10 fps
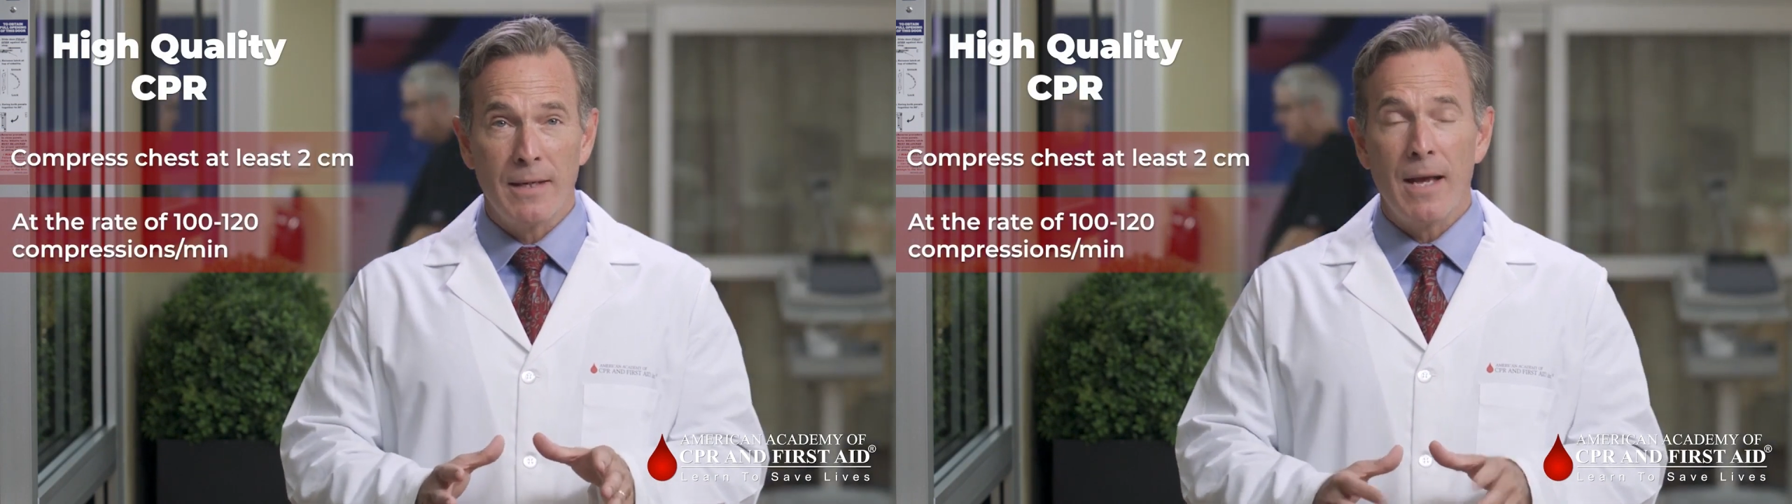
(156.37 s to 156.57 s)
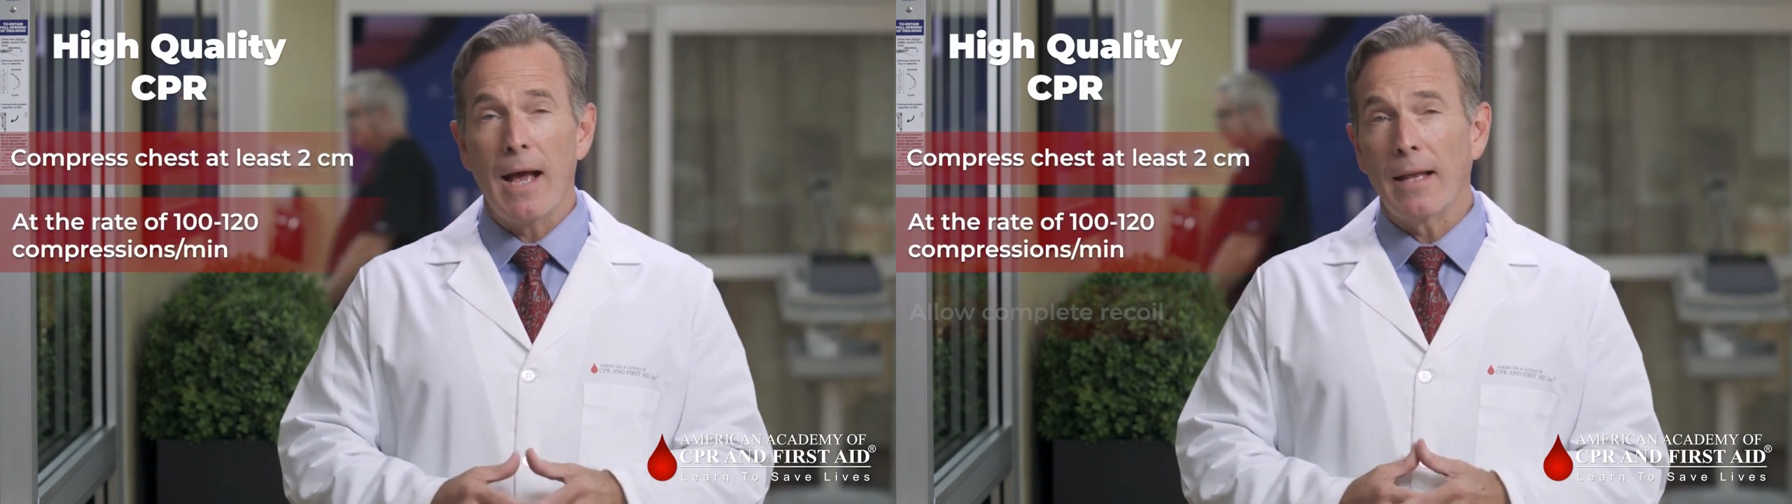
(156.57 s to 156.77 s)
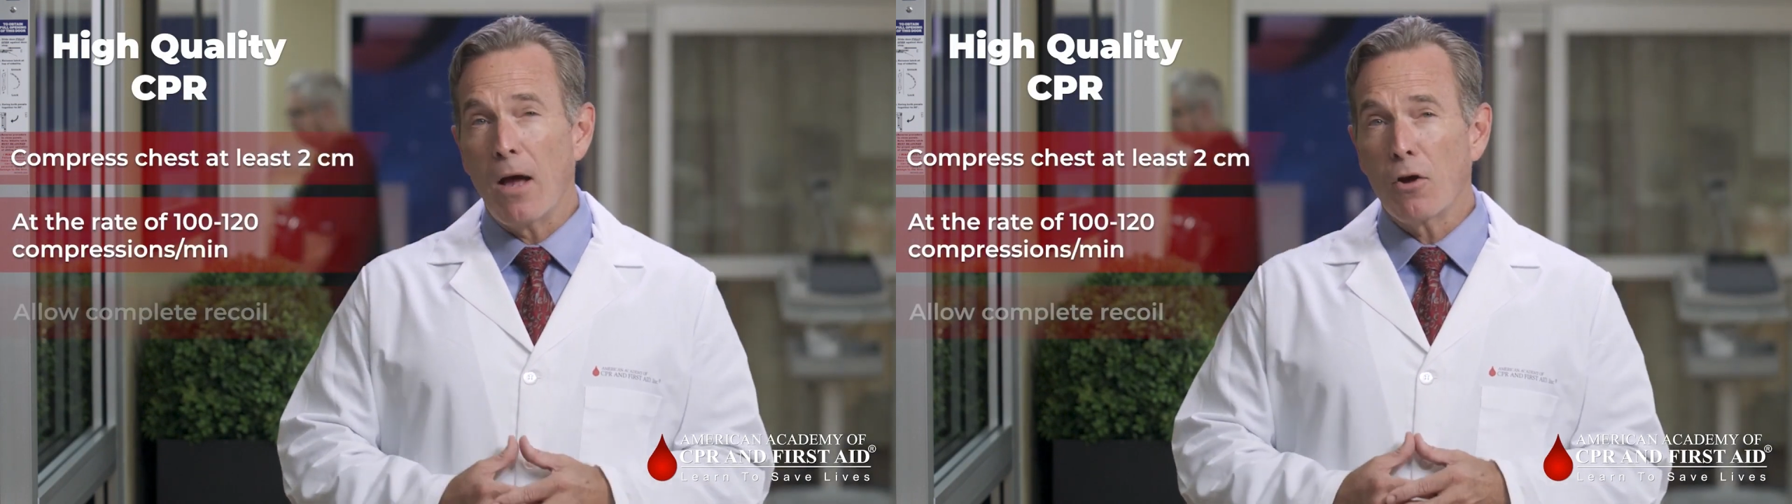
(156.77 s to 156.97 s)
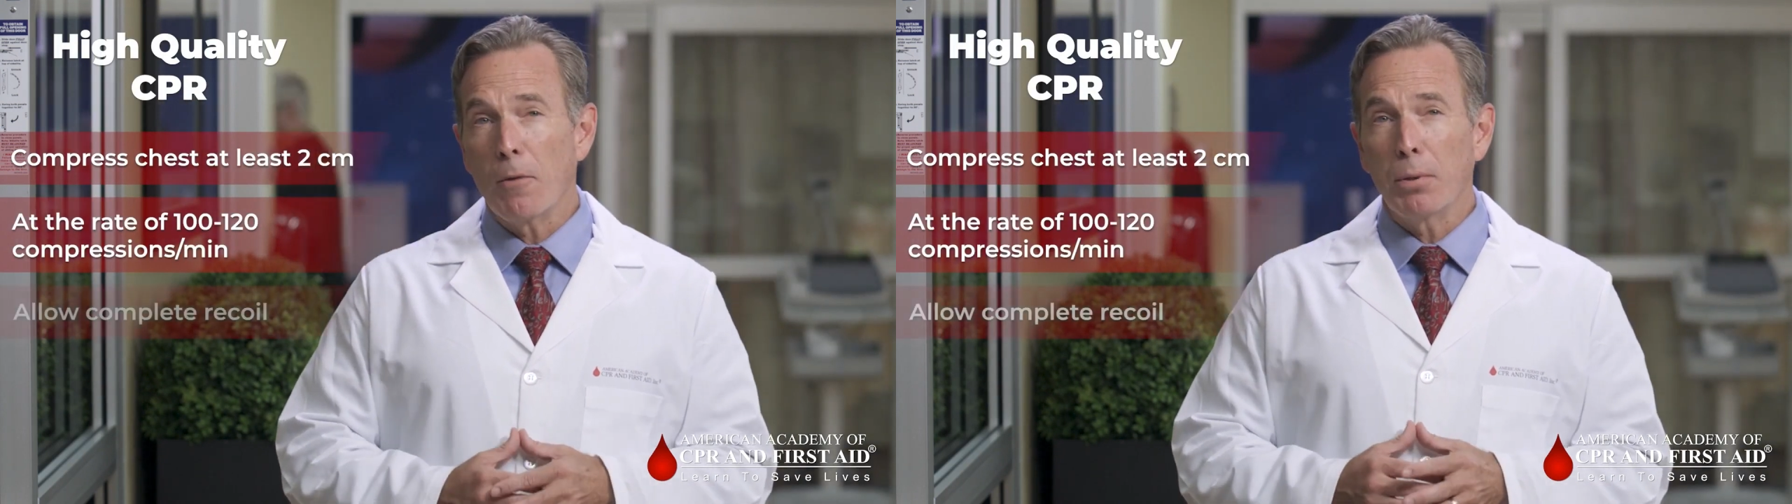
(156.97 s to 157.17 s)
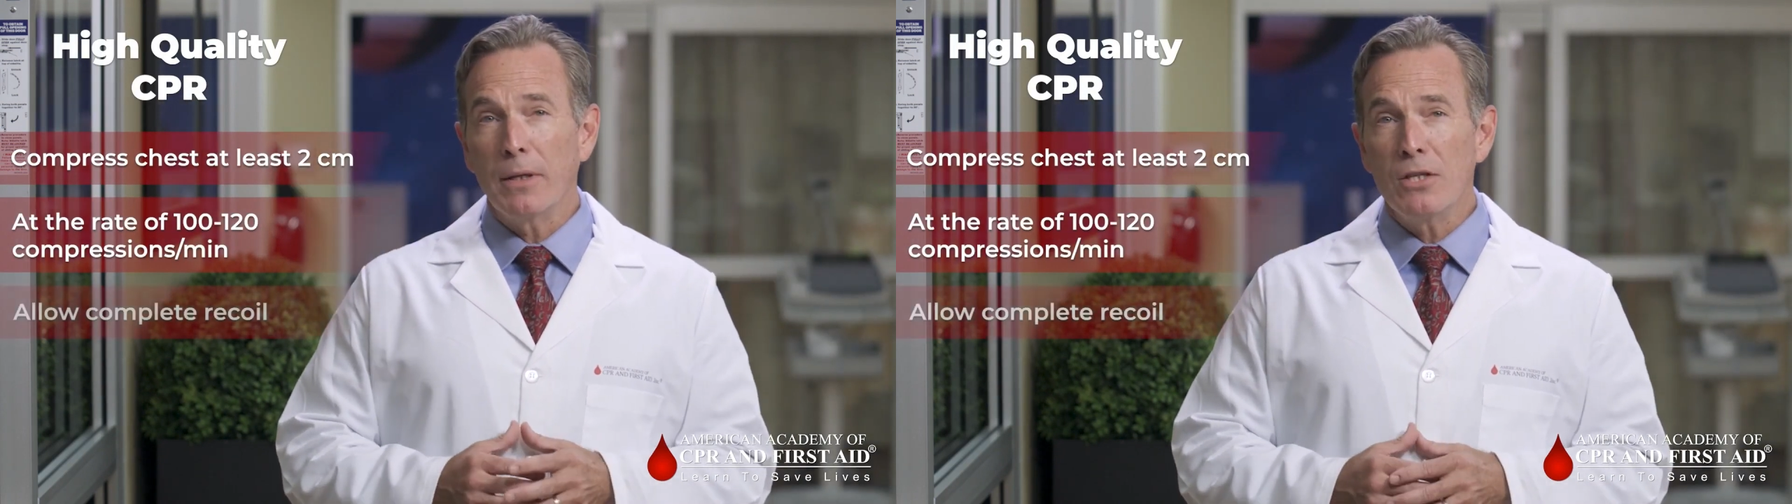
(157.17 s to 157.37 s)
Allow
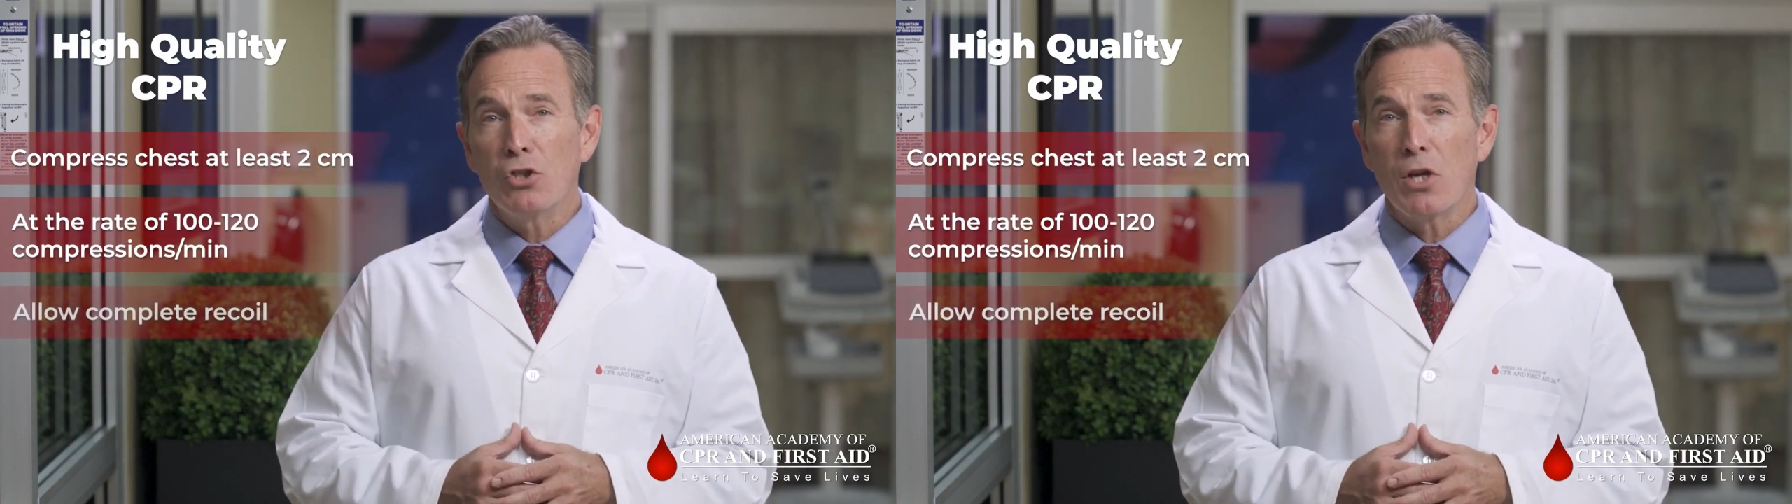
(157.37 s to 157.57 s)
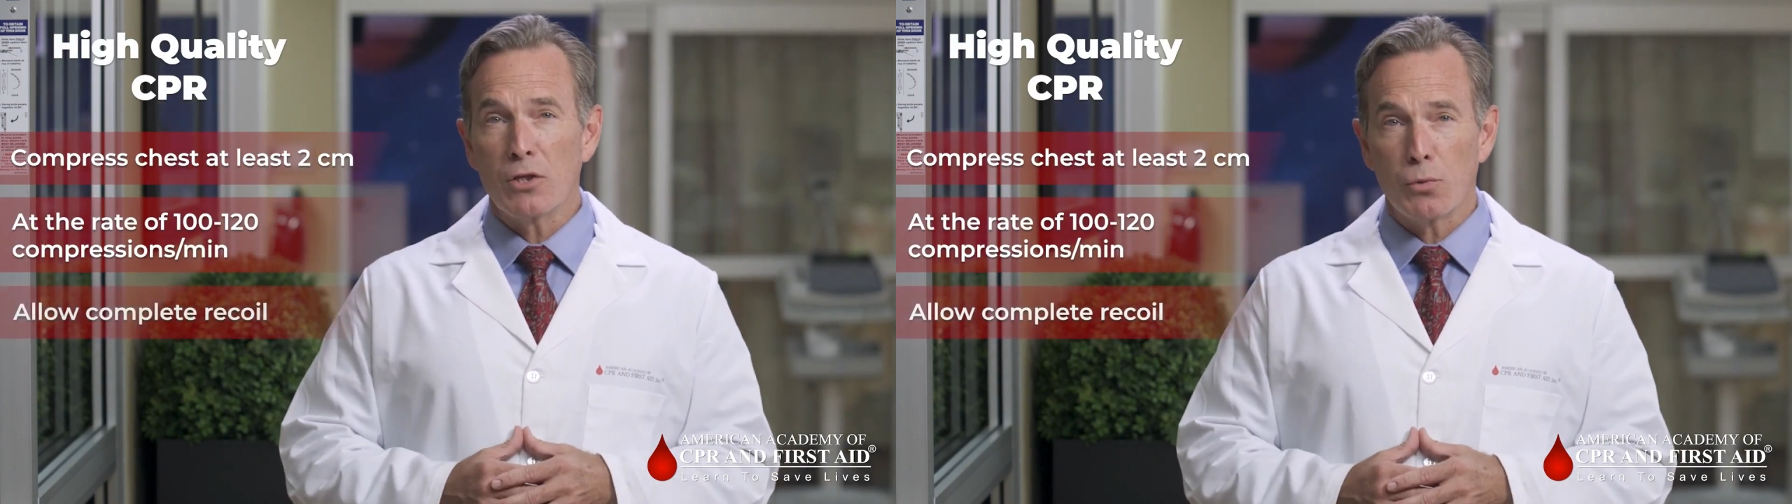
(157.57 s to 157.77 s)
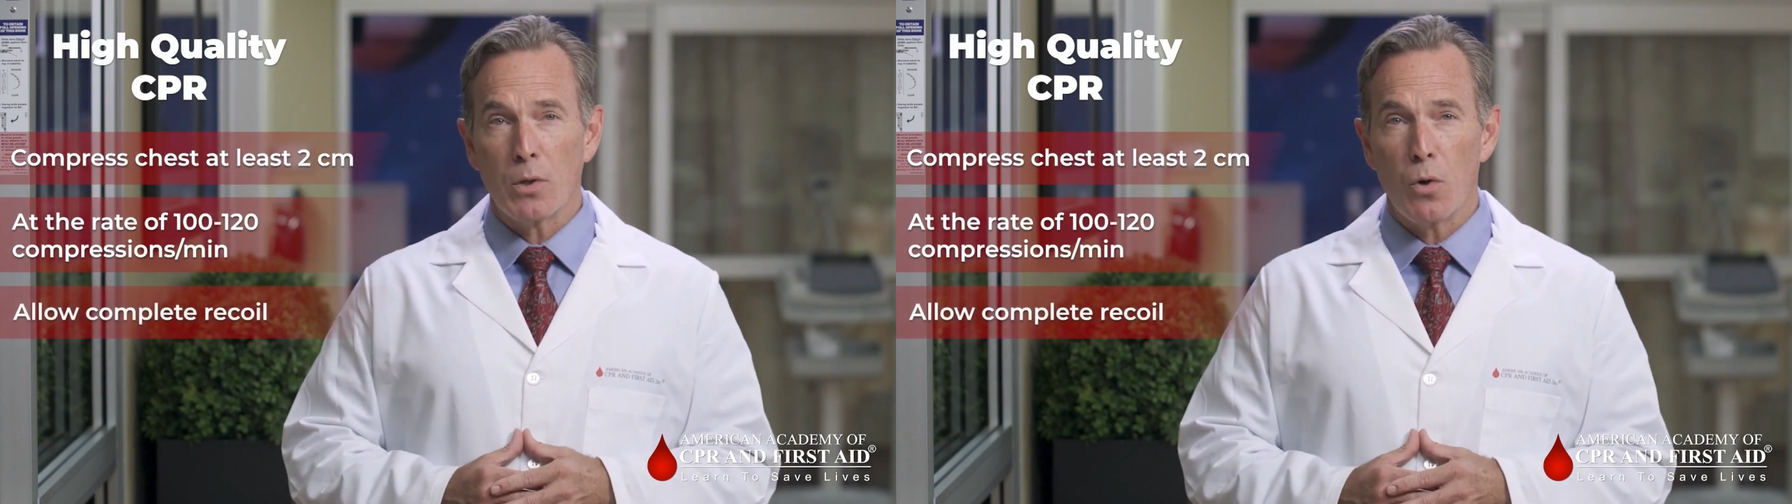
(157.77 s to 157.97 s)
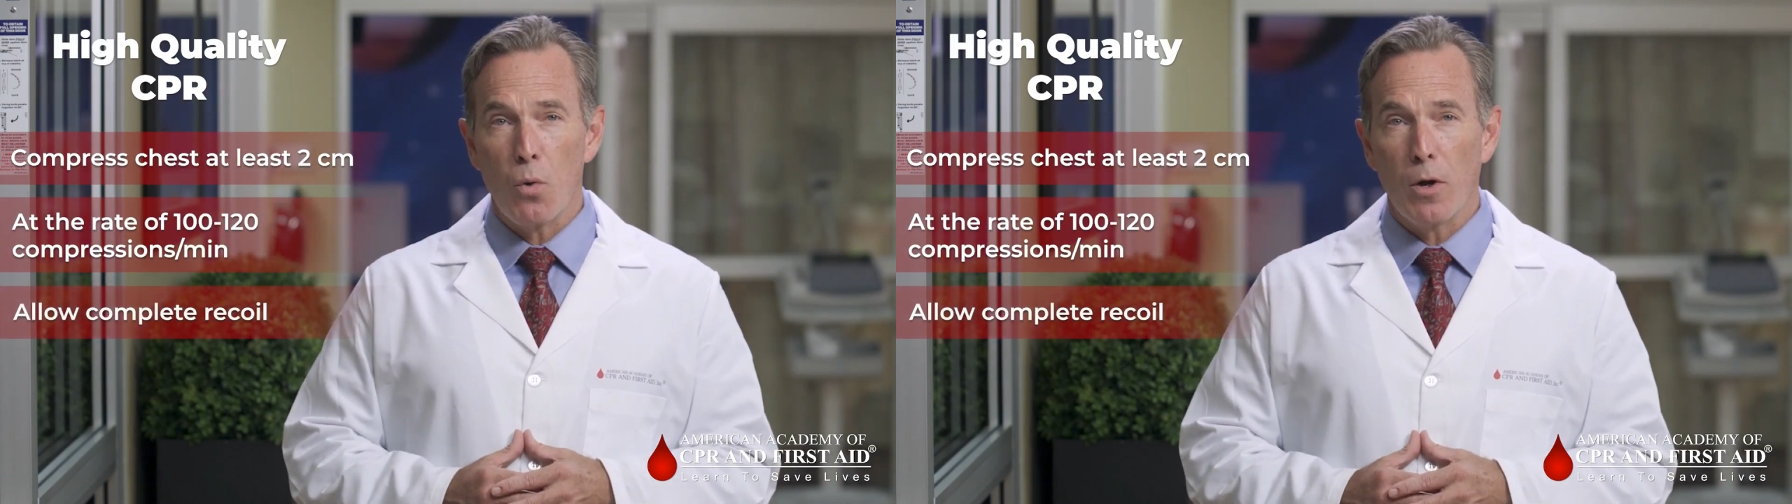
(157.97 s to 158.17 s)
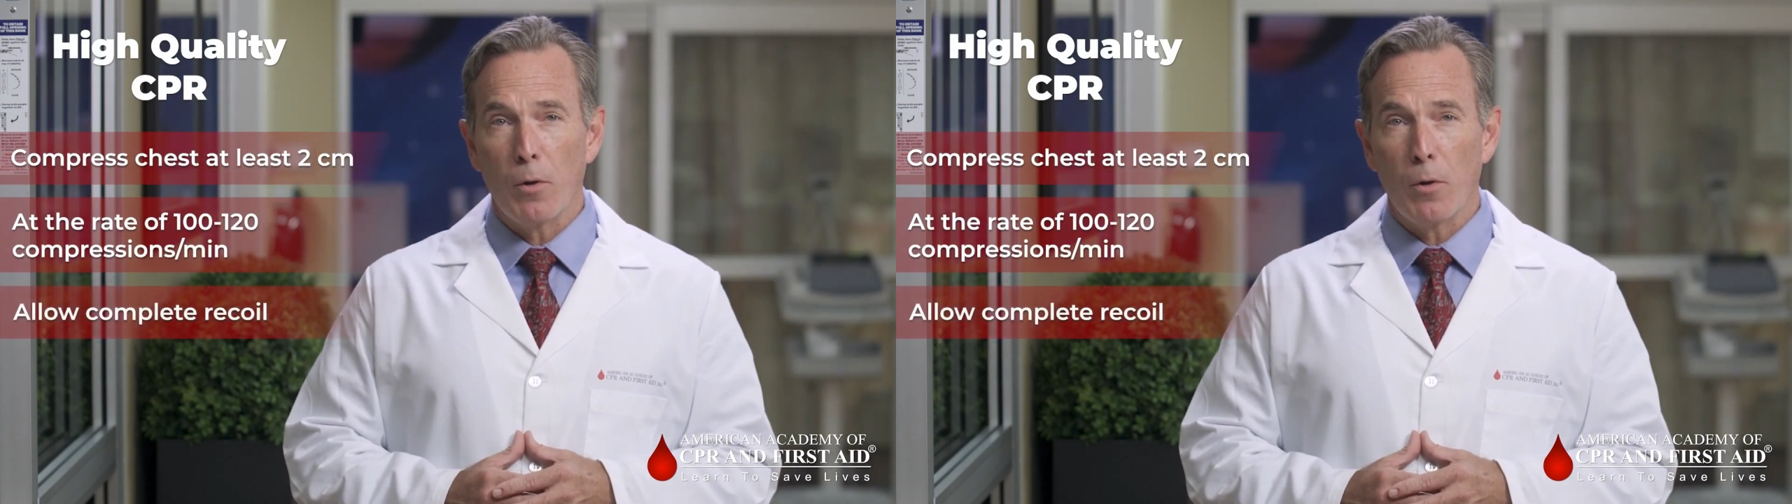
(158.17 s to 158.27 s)
complete chest recoil